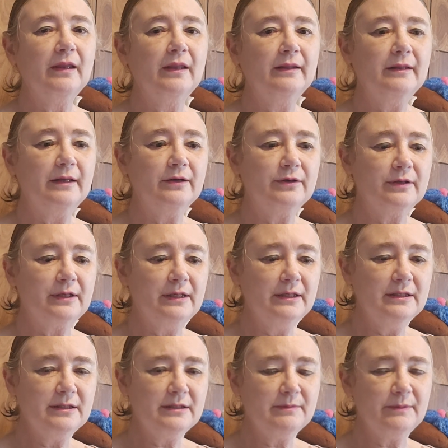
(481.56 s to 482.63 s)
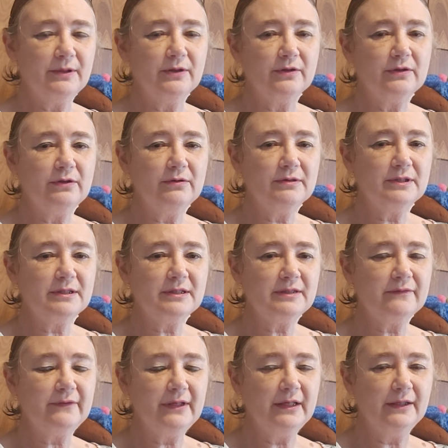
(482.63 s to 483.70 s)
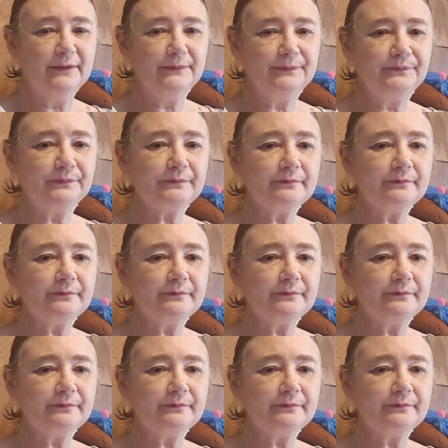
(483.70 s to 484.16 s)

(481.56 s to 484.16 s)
then her kinsman, her closest of kin,